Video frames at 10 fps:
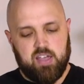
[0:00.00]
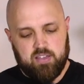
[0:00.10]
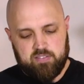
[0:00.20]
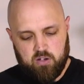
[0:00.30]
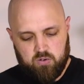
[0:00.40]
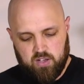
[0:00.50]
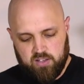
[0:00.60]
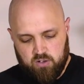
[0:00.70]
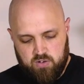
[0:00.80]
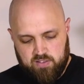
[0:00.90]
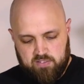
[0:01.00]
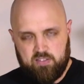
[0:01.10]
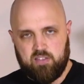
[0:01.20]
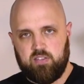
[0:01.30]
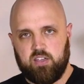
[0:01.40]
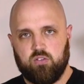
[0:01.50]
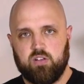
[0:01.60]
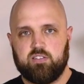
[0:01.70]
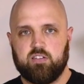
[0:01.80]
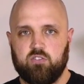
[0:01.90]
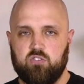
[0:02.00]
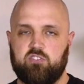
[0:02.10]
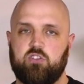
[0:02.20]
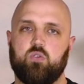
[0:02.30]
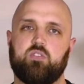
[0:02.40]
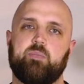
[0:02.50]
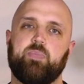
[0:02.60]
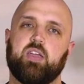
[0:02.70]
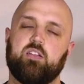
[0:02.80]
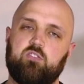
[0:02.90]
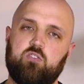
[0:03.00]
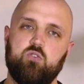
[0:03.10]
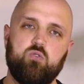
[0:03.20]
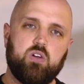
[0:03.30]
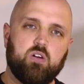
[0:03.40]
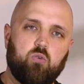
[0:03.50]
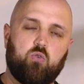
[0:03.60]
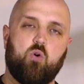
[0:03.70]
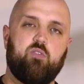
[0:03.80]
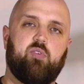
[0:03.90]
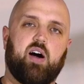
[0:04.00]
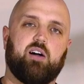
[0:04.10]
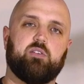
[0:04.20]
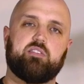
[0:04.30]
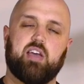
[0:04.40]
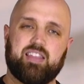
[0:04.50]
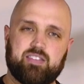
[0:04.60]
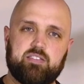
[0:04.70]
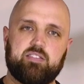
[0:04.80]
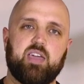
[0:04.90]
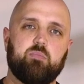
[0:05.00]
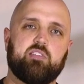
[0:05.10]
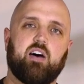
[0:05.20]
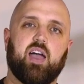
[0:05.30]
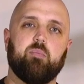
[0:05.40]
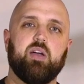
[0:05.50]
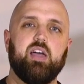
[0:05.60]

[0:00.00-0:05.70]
So you can set the unit to shoot 2 RAW files at the same time,